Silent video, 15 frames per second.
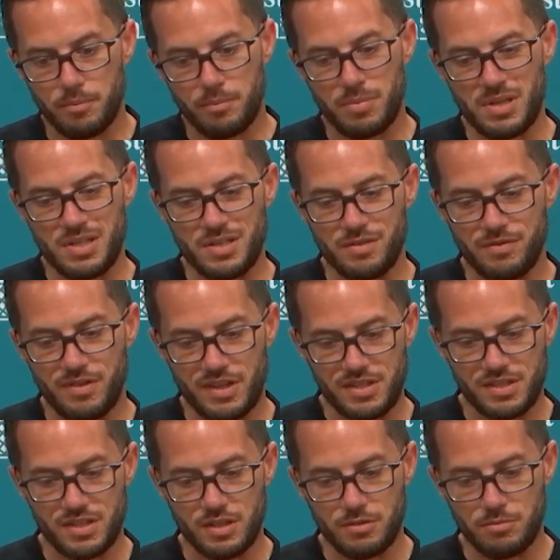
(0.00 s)
being
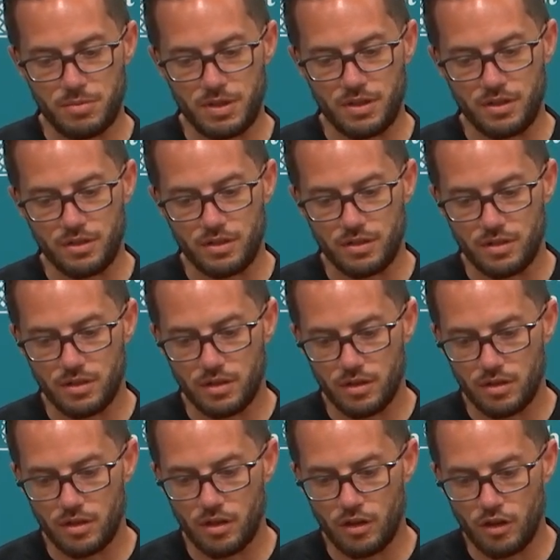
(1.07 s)
invested and being
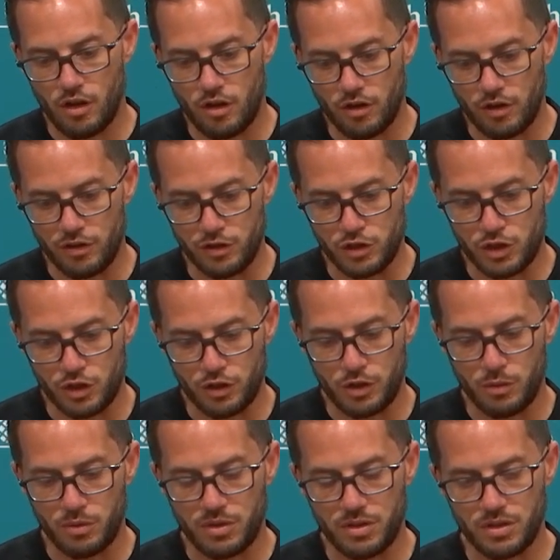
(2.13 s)
along on the journey
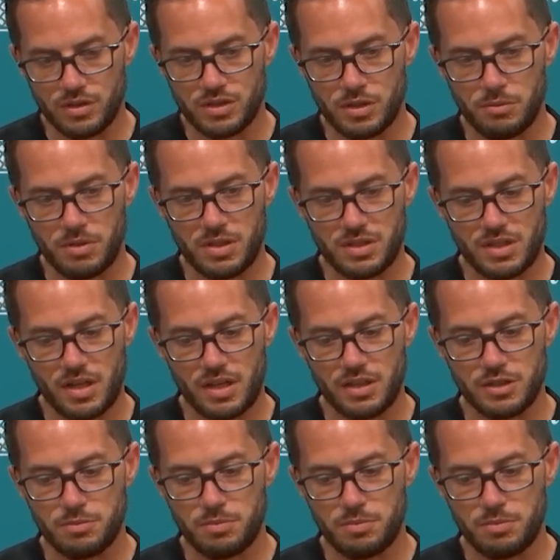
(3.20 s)
with some of these guys.